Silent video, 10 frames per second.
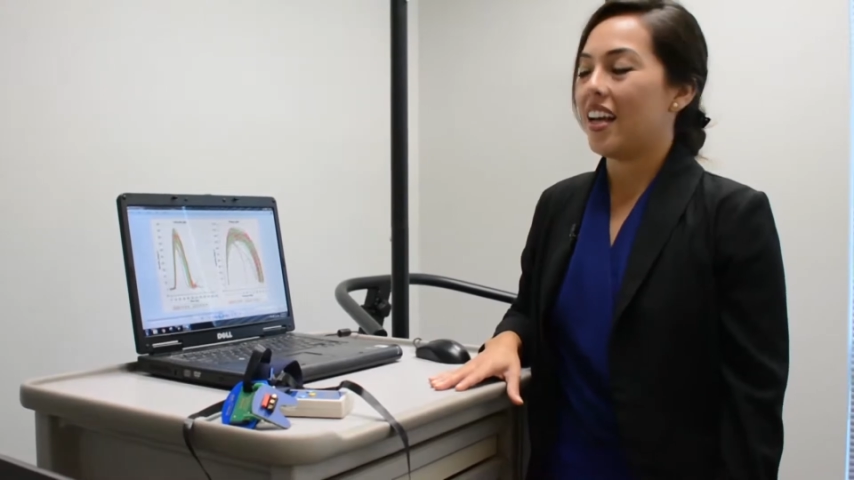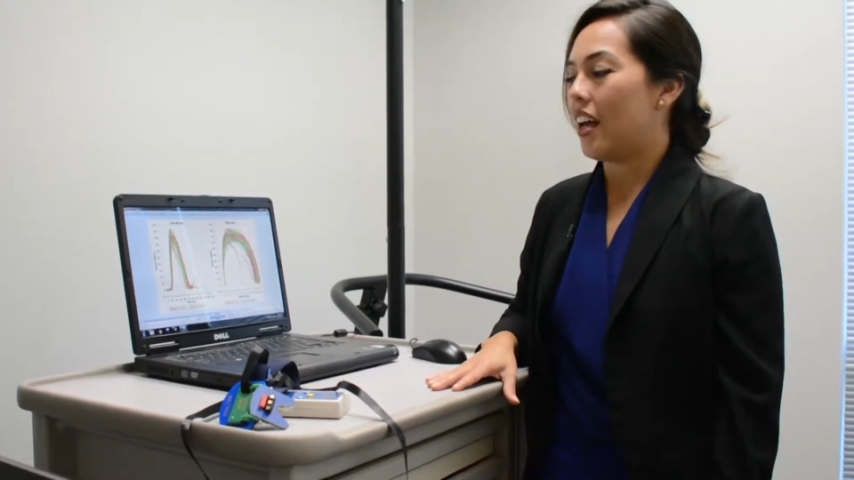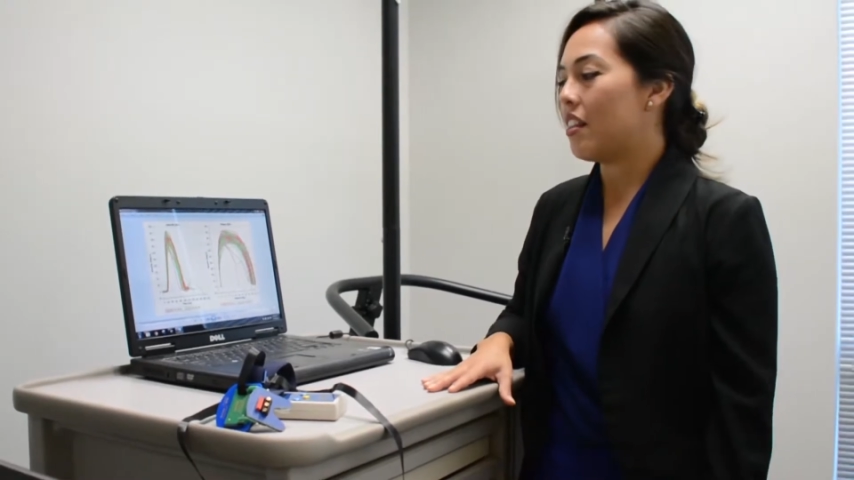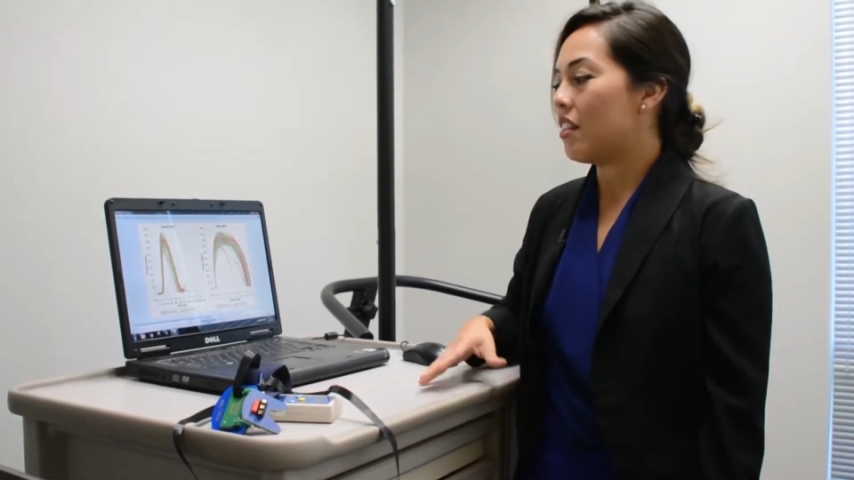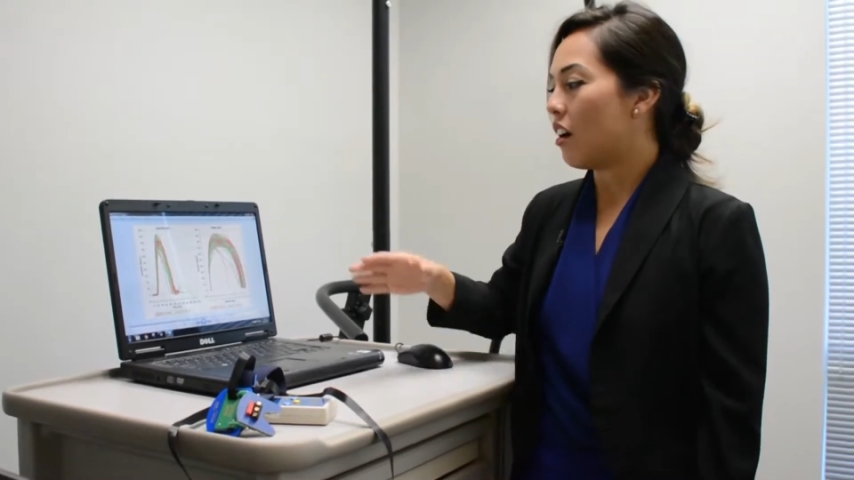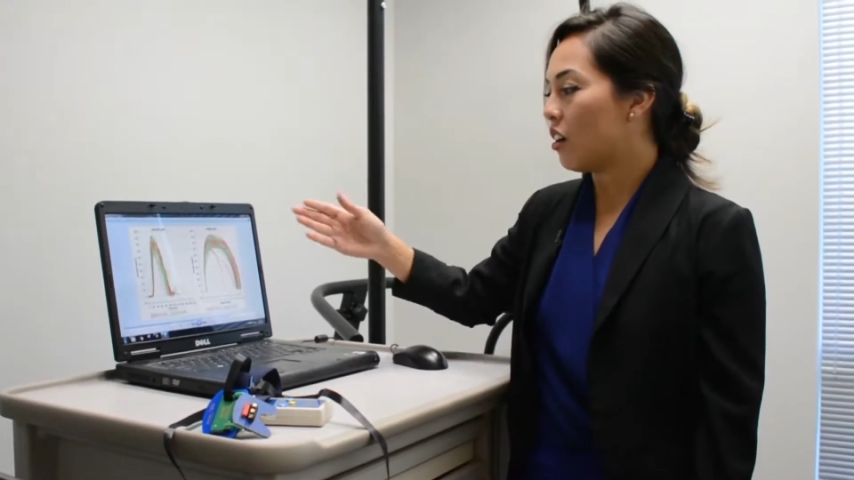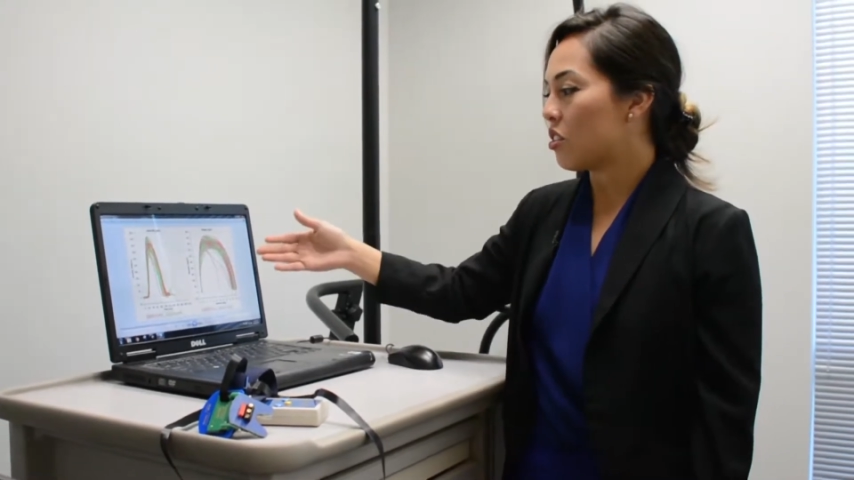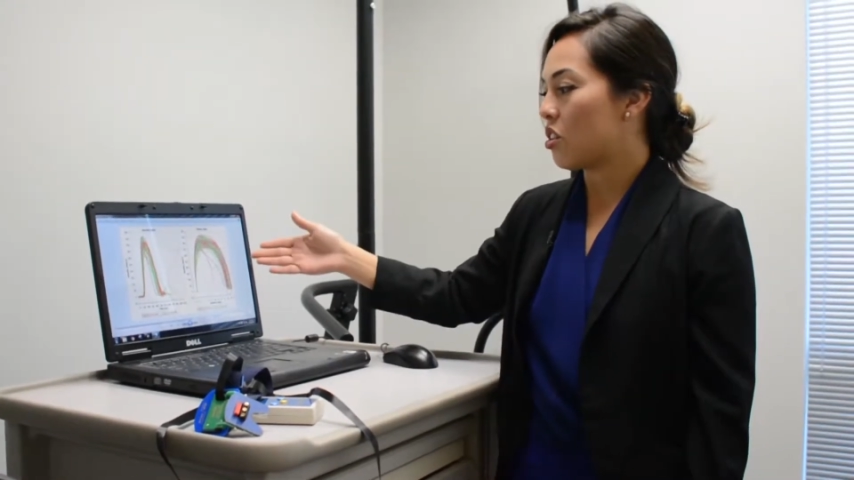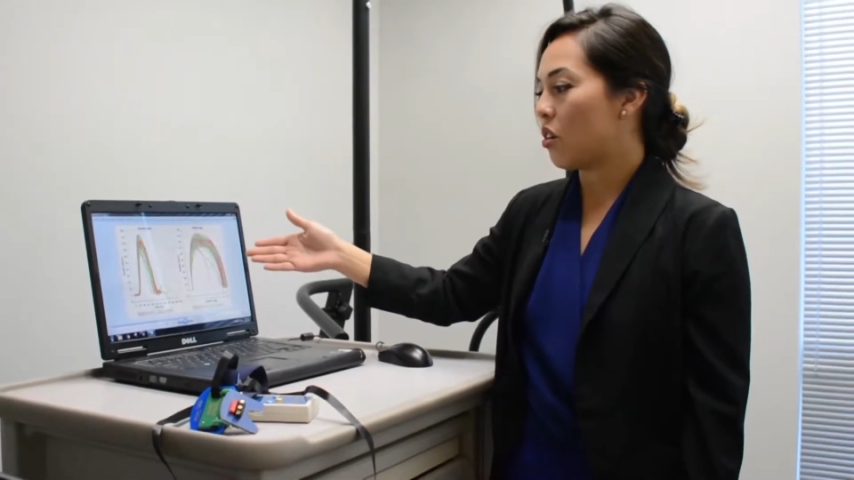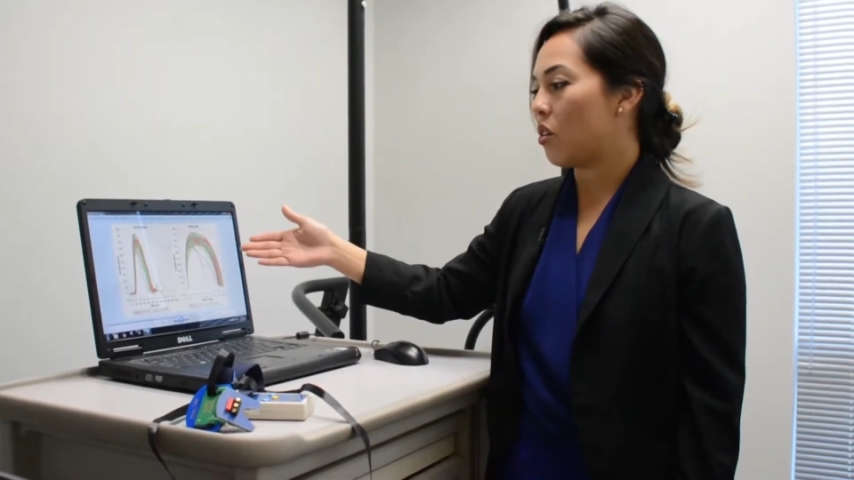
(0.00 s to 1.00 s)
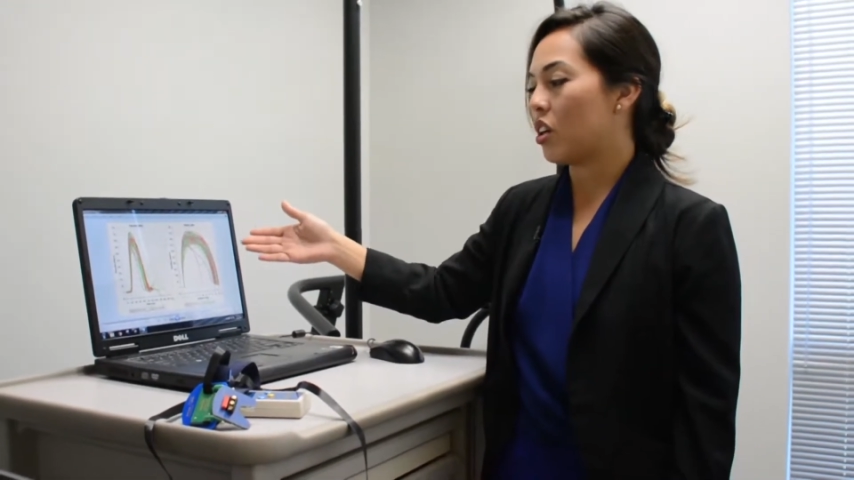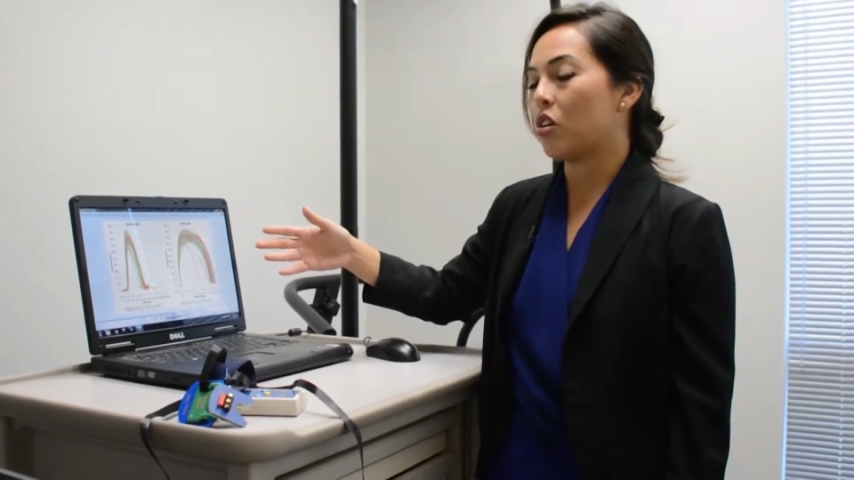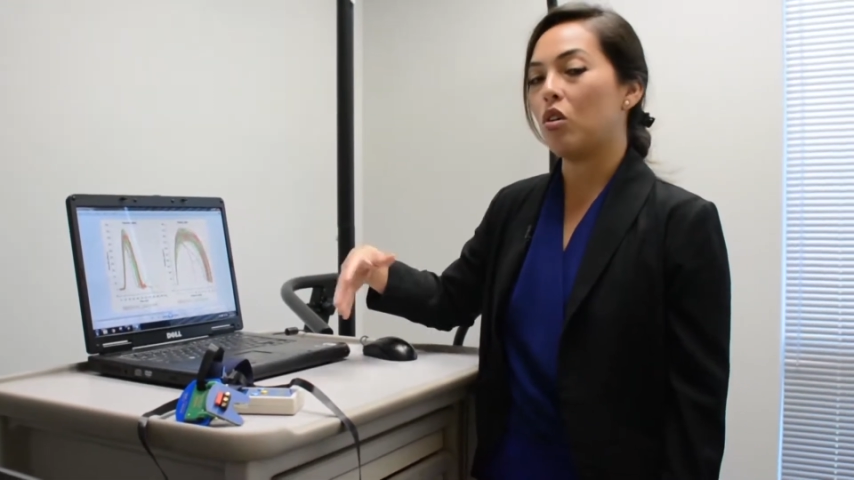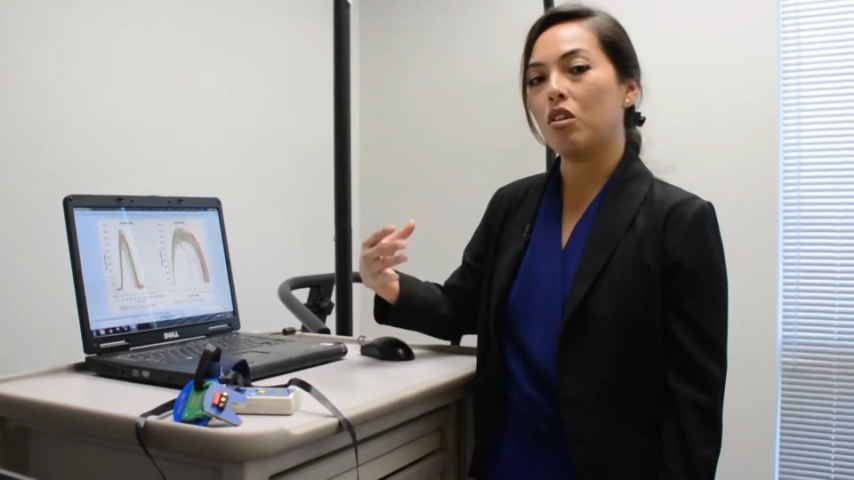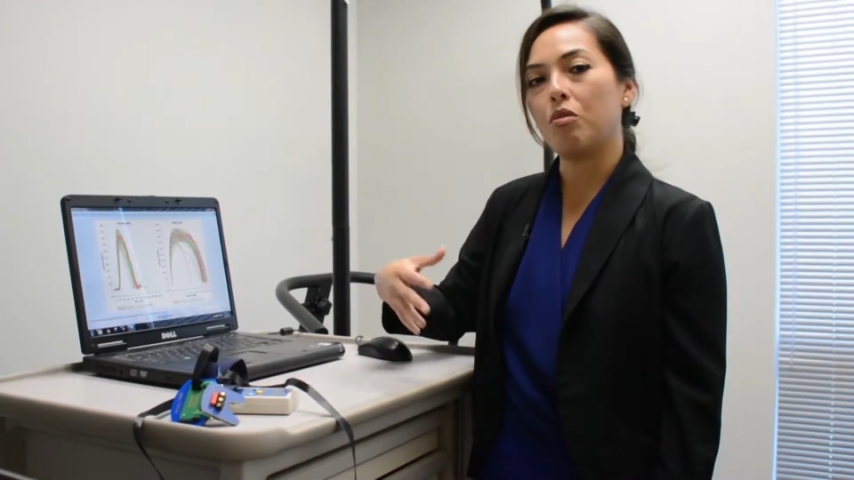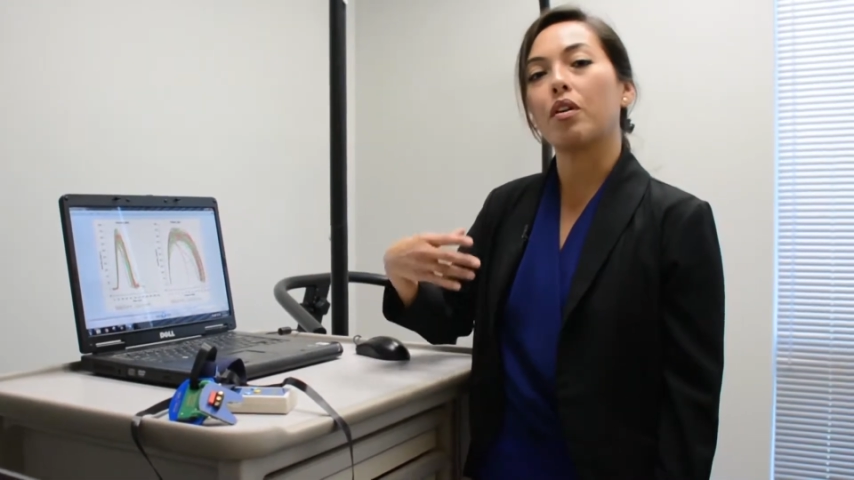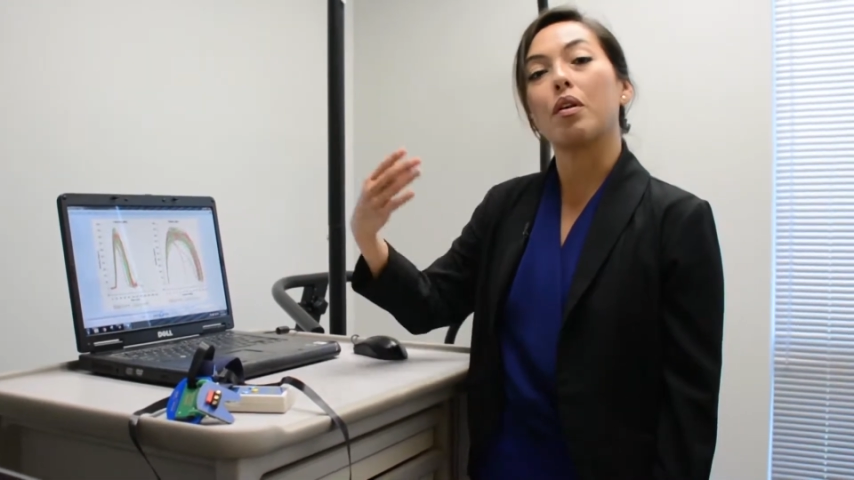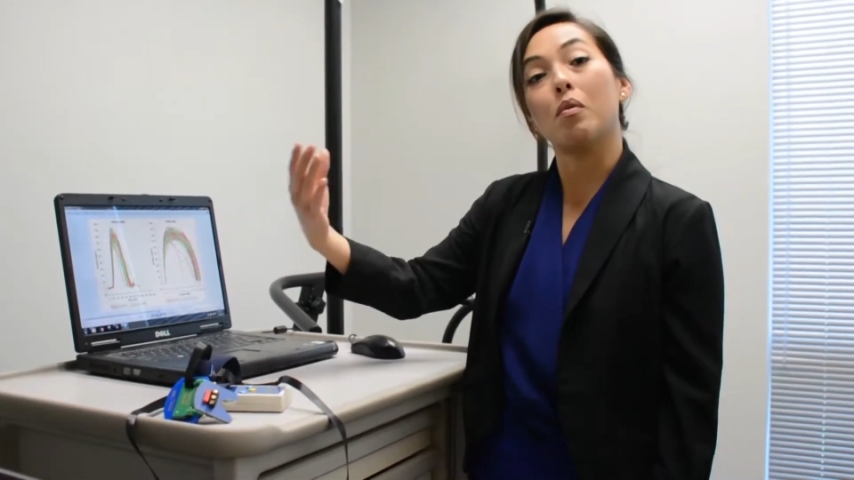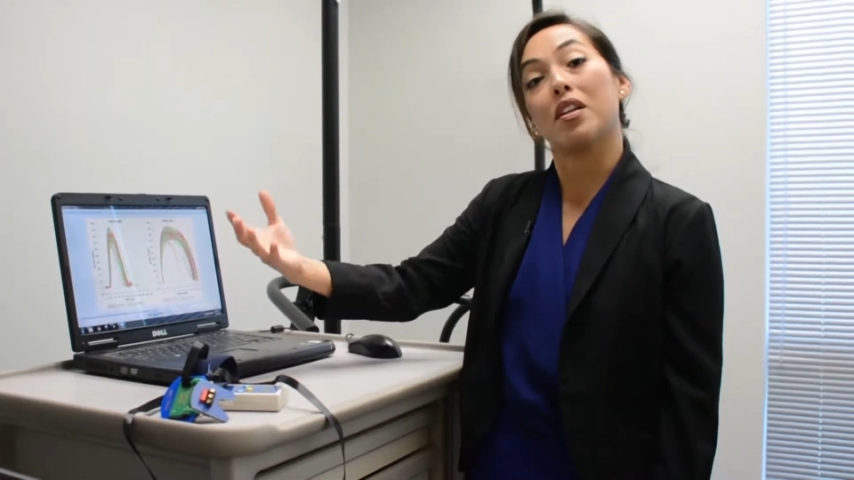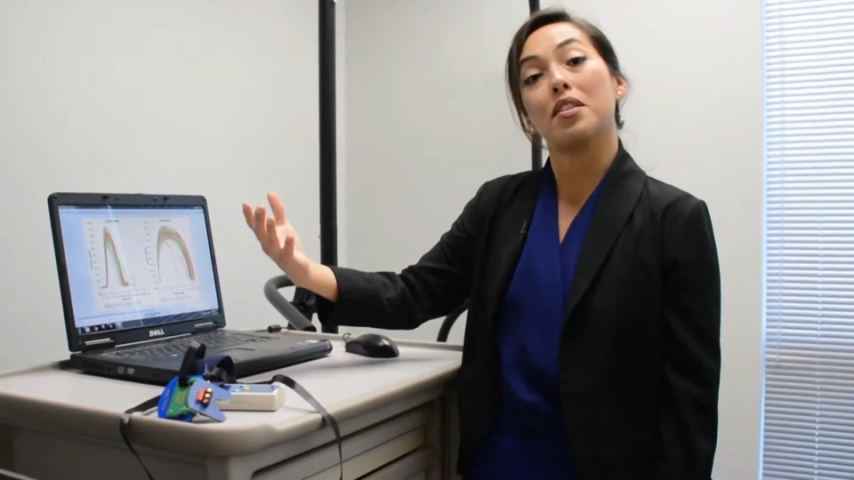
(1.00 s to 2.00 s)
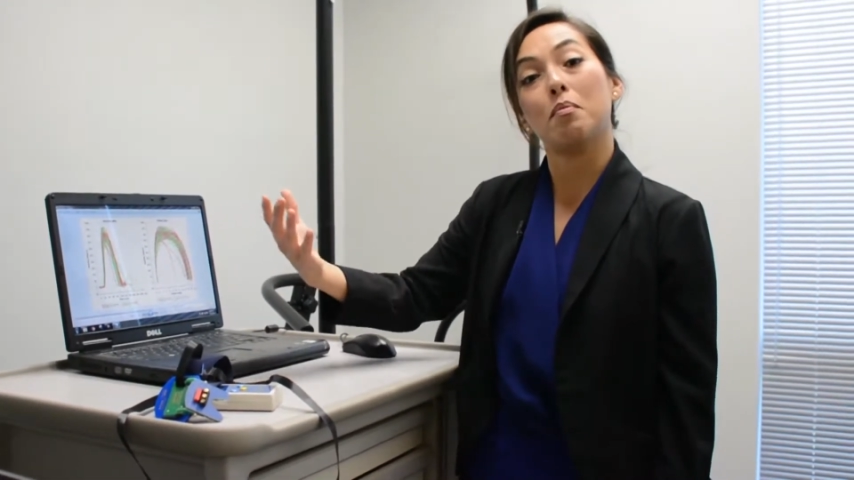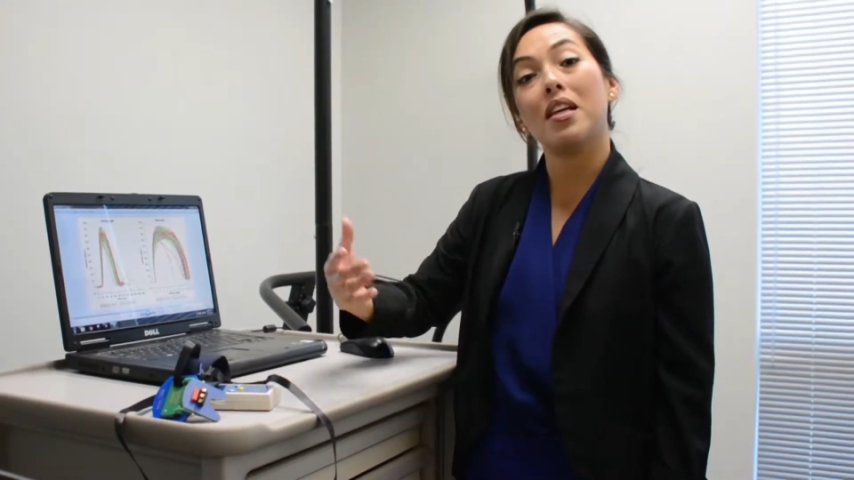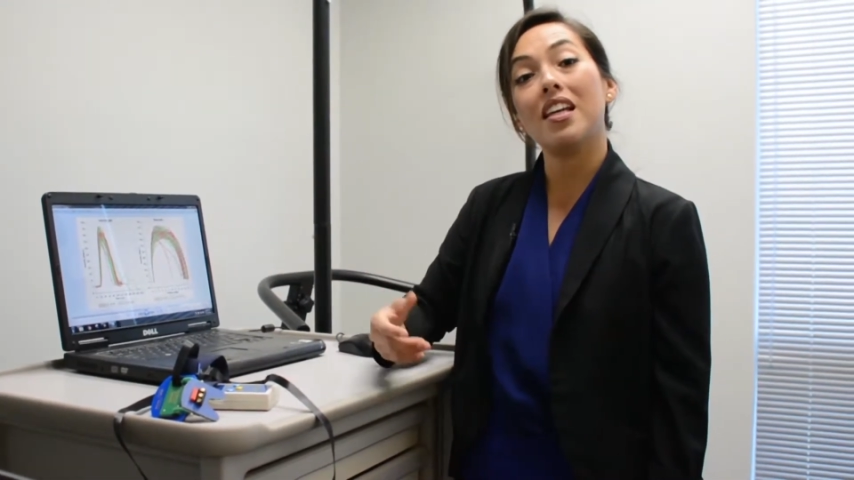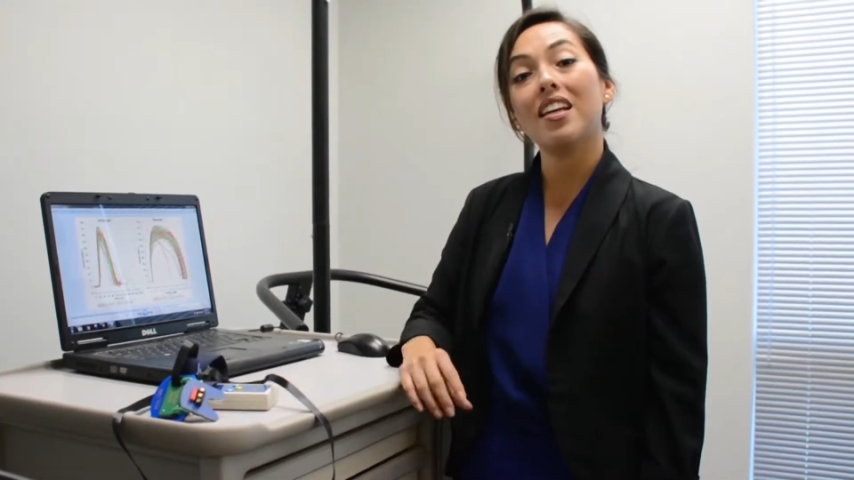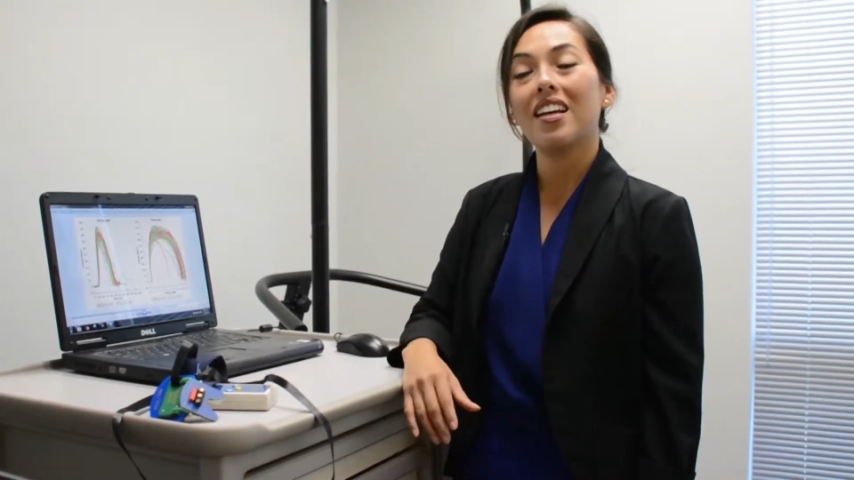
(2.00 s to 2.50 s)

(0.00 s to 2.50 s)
and also a goal of where we want to be,